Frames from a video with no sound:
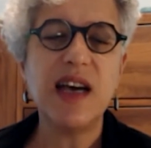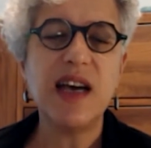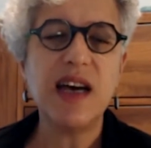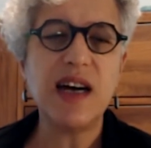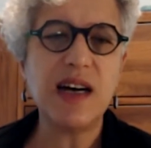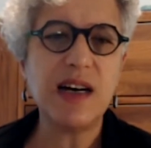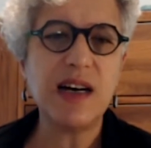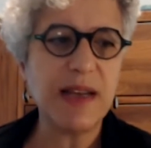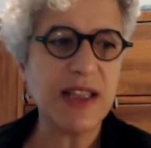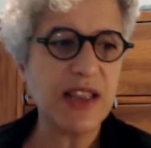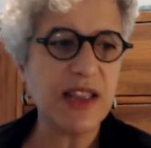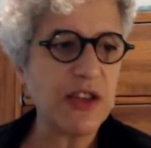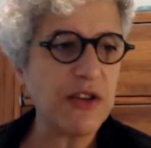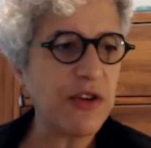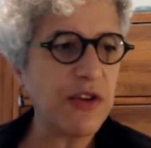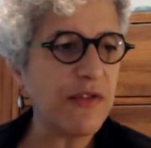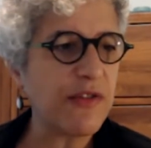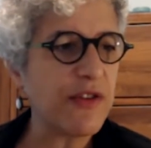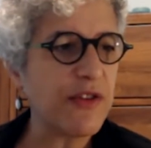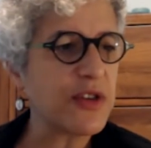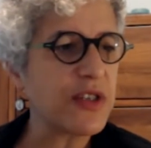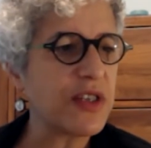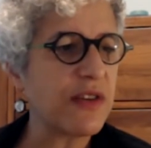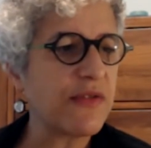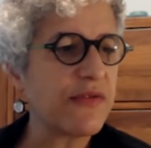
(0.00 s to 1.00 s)
Uh, at the
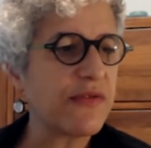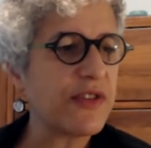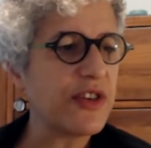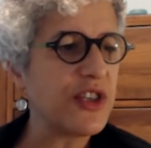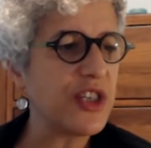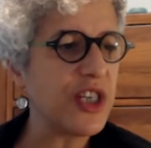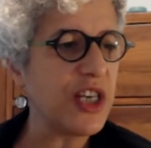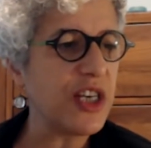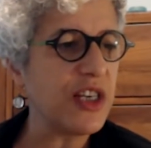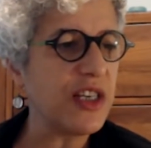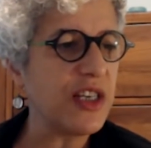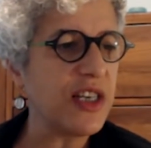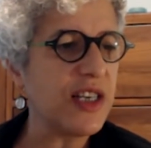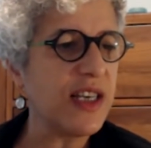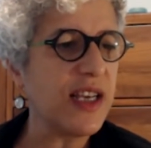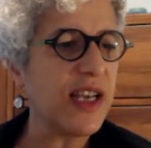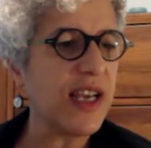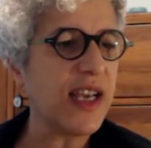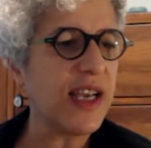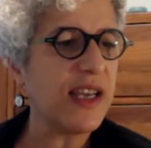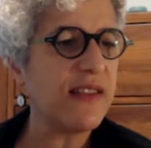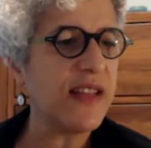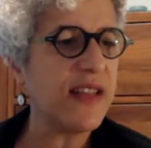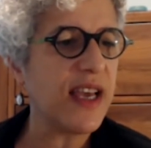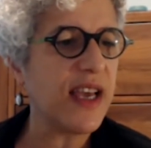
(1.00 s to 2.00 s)
University of Virginia,
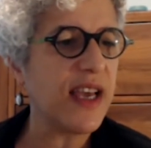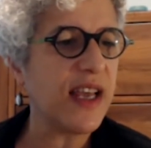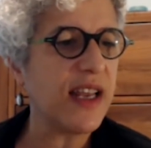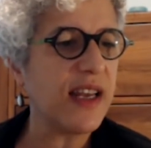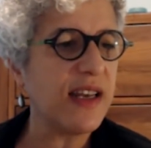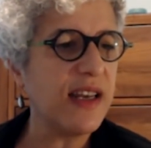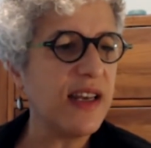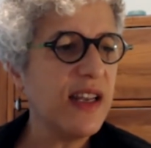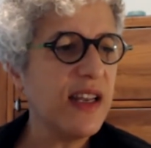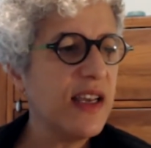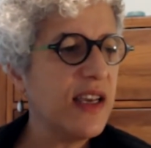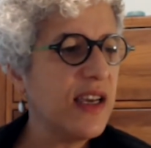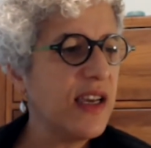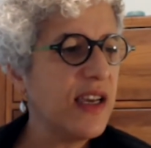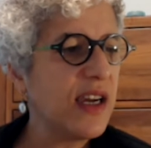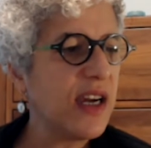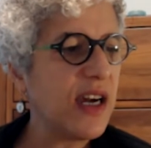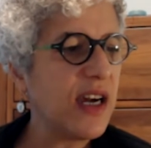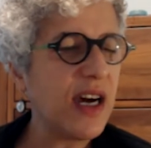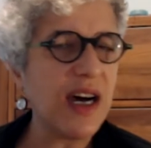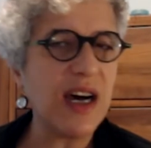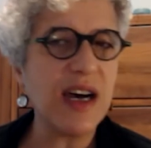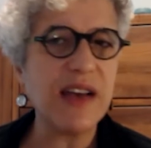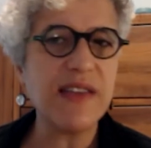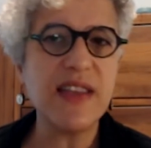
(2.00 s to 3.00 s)
and then
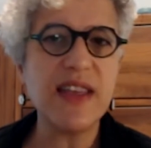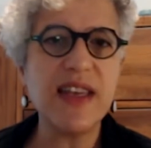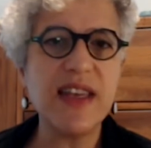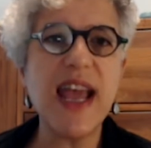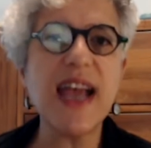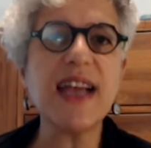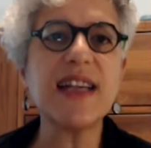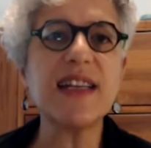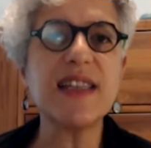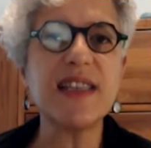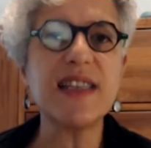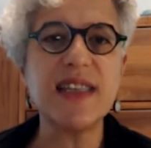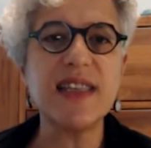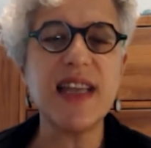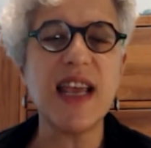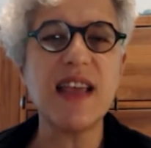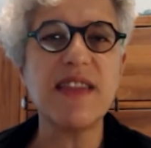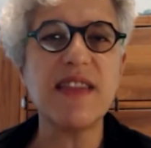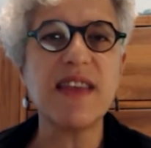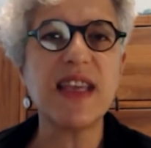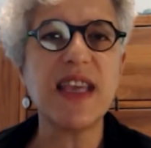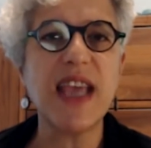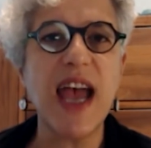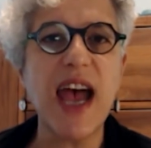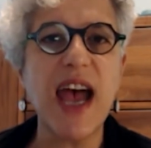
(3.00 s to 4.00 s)
uh, the next day,
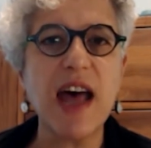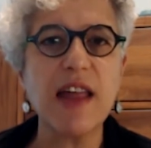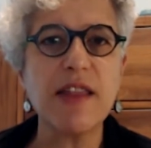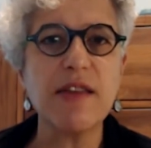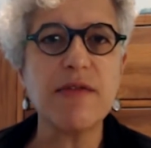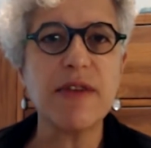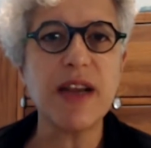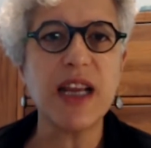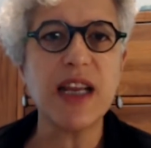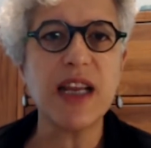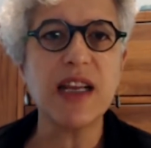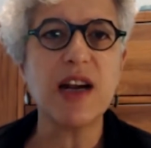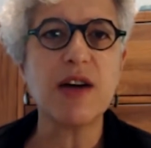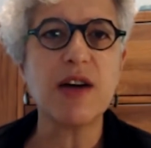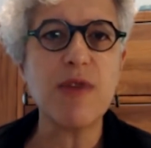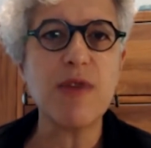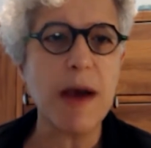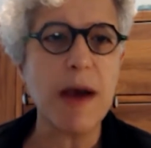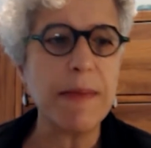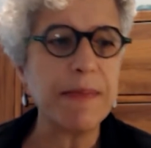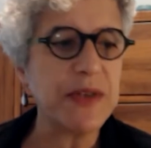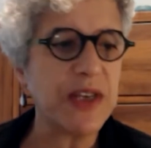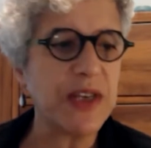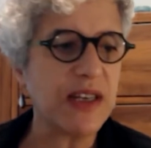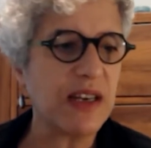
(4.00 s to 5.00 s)
the gathering
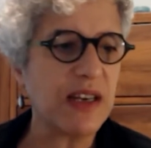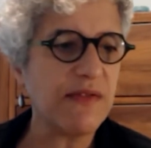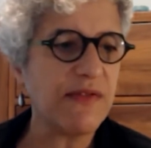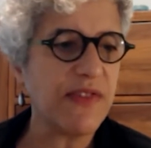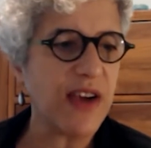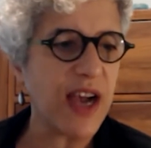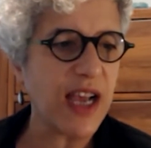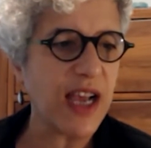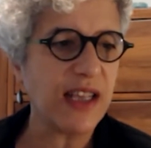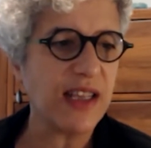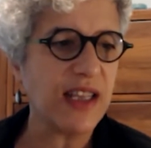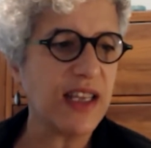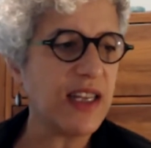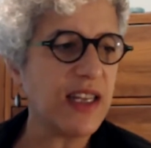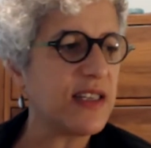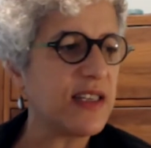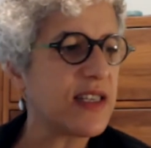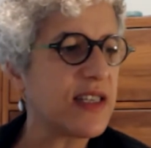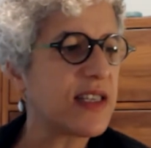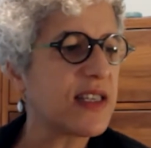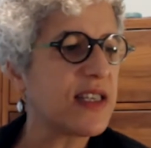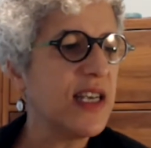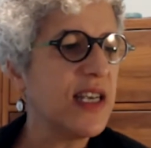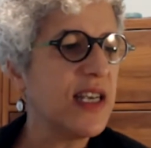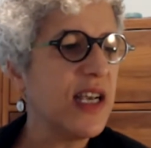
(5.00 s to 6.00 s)
erupted in
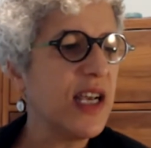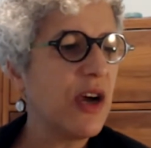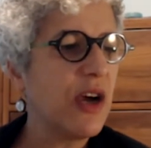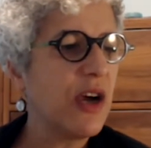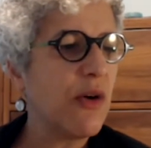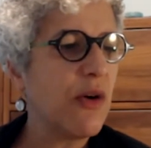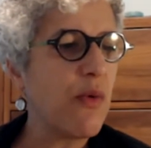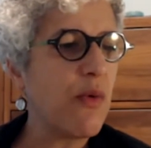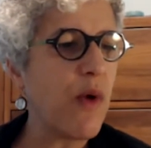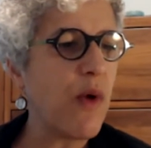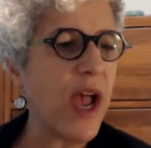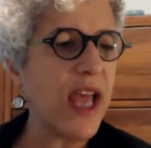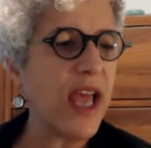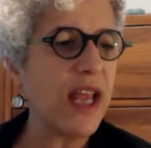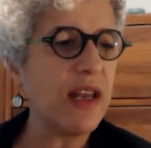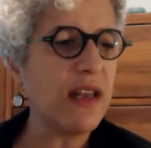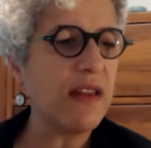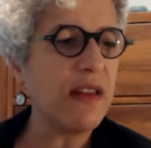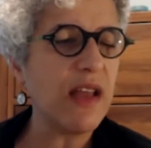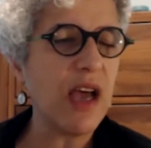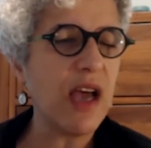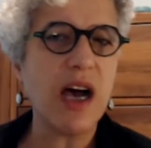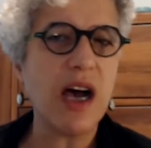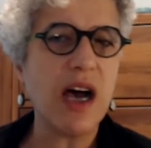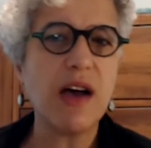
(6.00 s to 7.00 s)
violence
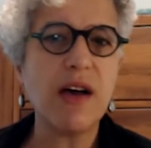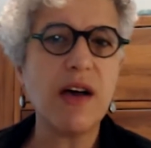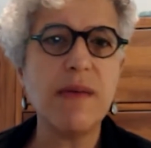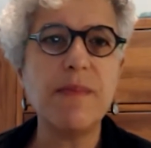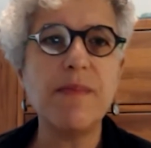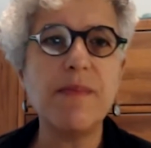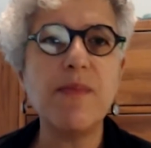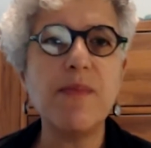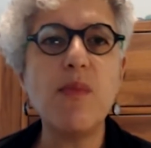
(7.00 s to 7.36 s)
when uh,